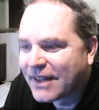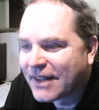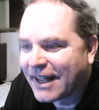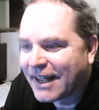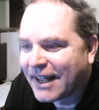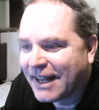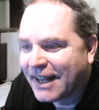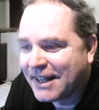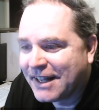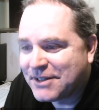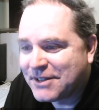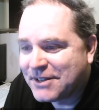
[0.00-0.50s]

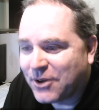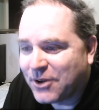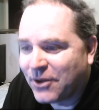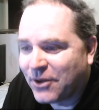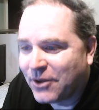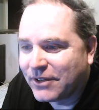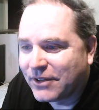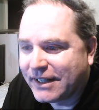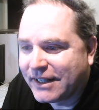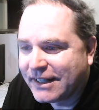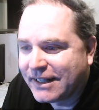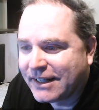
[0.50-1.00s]
and it's
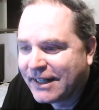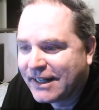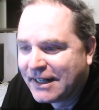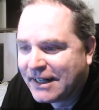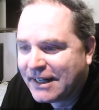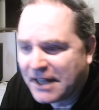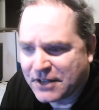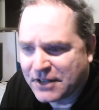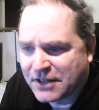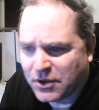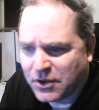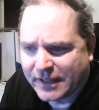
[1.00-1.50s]
only
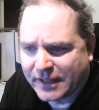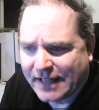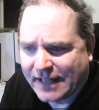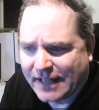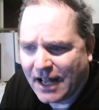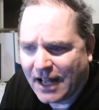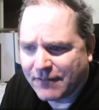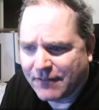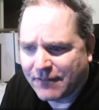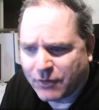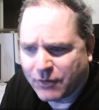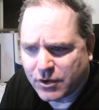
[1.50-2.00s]
it's only
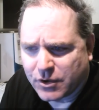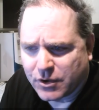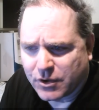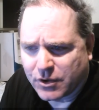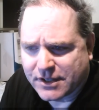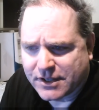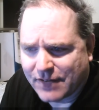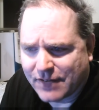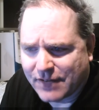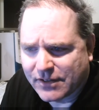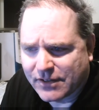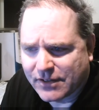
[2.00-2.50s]
got
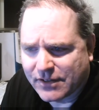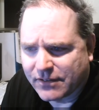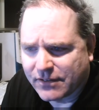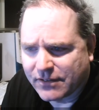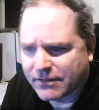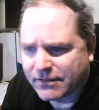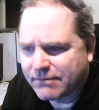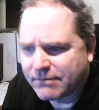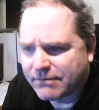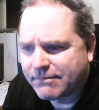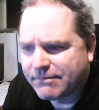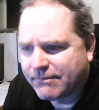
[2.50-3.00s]

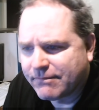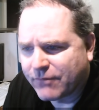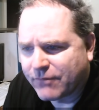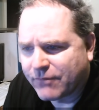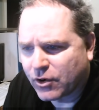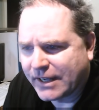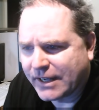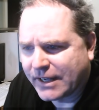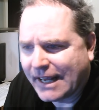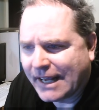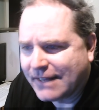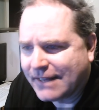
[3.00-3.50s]
47
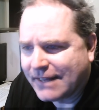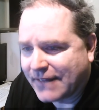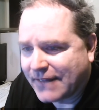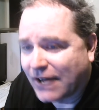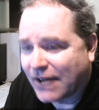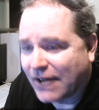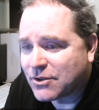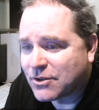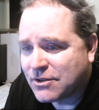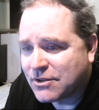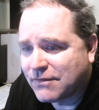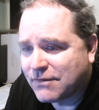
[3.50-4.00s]

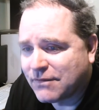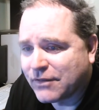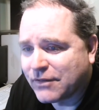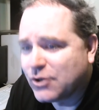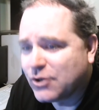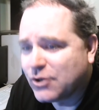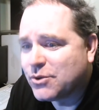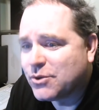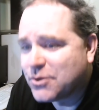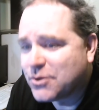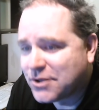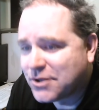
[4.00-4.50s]
48,000
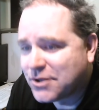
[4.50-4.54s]
views